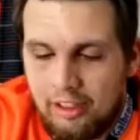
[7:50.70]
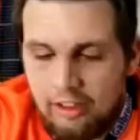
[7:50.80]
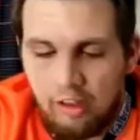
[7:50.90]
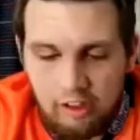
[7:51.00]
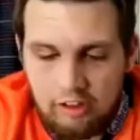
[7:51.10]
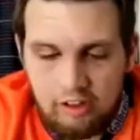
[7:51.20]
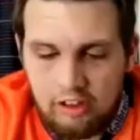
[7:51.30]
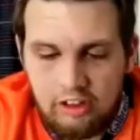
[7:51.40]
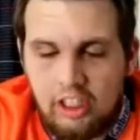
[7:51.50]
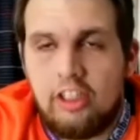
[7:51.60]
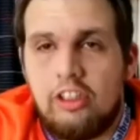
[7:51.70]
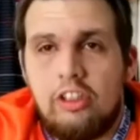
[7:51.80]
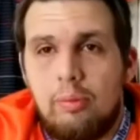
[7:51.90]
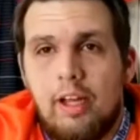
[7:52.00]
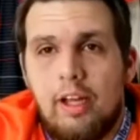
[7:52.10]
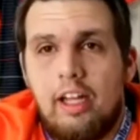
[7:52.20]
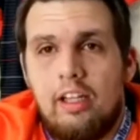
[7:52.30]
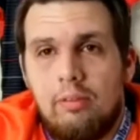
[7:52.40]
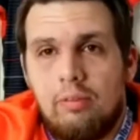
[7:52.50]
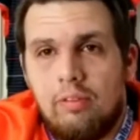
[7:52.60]
good luck to try and stop
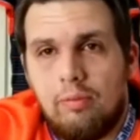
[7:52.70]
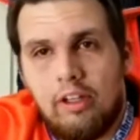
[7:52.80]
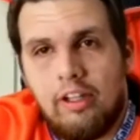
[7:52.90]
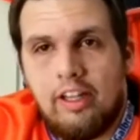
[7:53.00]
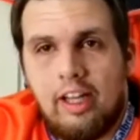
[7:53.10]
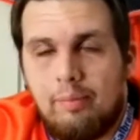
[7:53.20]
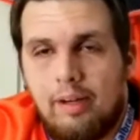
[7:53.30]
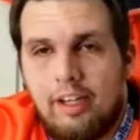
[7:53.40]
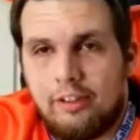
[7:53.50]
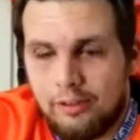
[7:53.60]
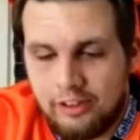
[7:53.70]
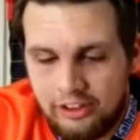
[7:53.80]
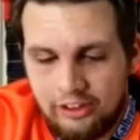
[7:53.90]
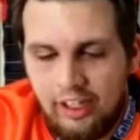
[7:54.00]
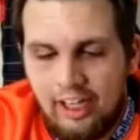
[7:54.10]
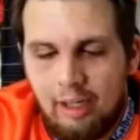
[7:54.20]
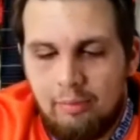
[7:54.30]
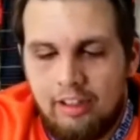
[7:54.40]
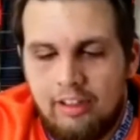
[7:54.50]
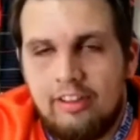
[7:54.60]
anyone in that back row because it's not
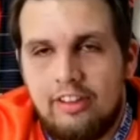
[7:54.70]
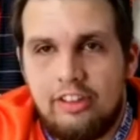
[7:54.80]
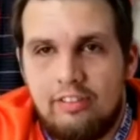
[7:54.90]
happening. Just